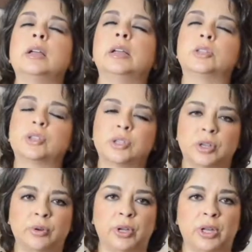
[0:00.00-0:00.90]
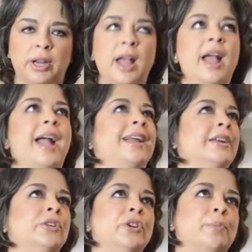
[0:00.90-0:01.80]
It's so good. And
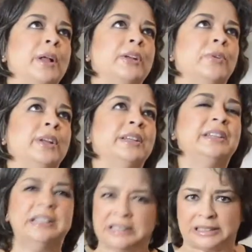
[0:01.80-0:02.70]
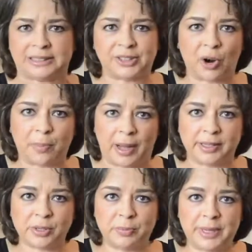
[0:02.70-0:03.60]
I know you're probably going, ew,
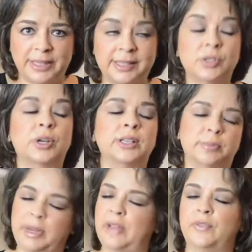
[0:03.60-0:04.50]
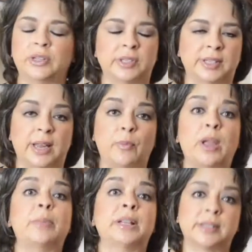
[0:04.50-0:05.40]
garbanzo beans? Trust me, I felt the same way
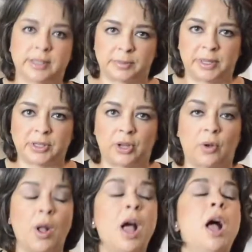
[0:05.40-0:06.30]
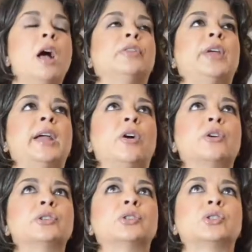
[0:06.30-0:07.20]
about 6 months ago. They
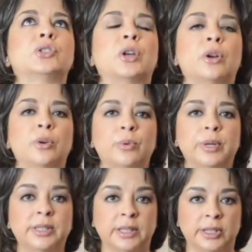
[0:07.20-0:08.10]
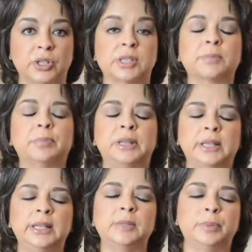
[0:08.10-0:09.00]
are so delicious.
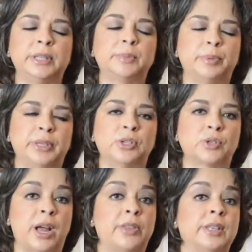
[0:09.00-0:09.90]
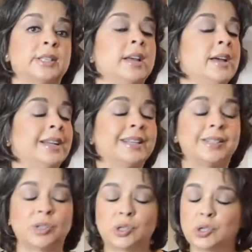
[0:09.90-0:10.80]
Please, please, please try this because
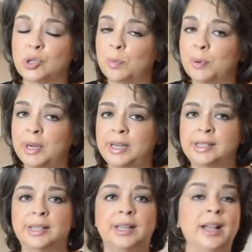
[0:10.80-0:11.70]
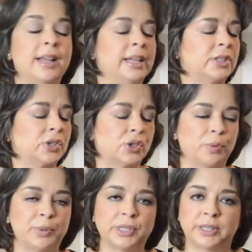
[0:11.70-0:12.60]
it's super easy, it's
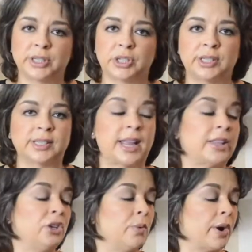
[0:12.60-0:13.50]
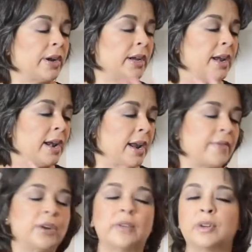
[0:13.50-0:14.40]
super delicious, and you are
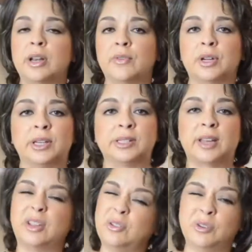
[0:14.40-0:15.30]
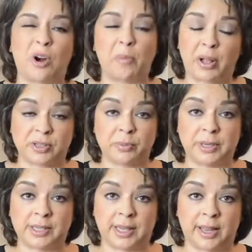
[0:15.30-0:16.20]
never, never, never going to say, ooh, garbanzo
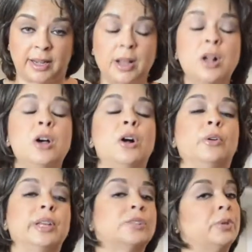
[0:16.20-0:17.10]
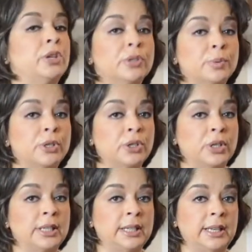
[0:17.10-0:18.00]
beans again. Okay, so here's what you're
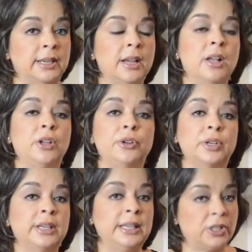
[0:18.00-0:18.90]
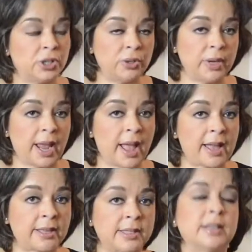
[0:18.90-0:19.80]
going to need. You're going to need 2
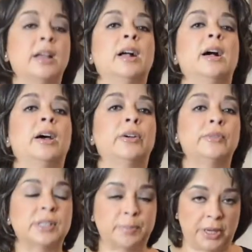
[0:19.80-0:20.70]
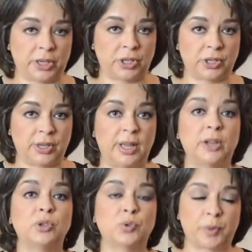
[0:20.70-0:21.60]
cans of spinach,
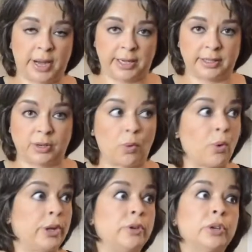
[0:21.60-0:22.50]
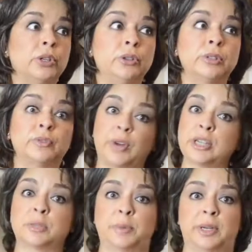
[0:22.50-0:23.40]
drained, or you can use
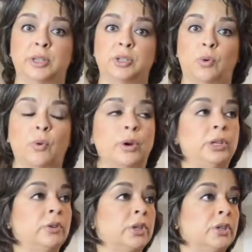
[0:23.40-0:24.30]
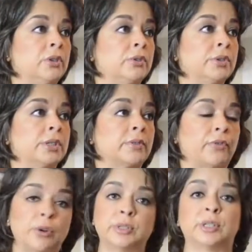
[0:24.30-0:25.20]
fresh spinach, or you can use
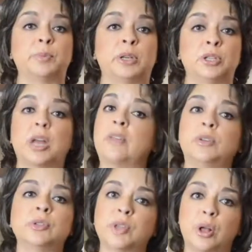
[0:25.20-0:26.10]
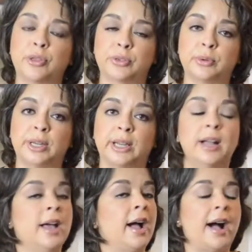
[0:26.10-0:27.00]
frozen spinach. I've used all 3.
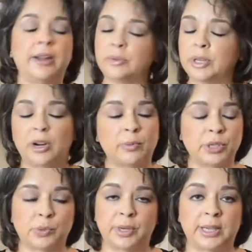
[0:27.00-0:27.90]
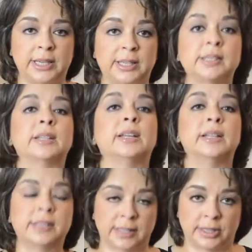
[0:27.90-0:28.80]
I don't care which one it is.
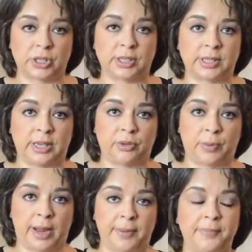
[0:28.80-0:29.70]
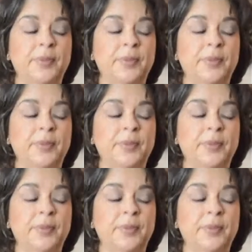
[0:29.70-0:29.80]
It's delicious either way.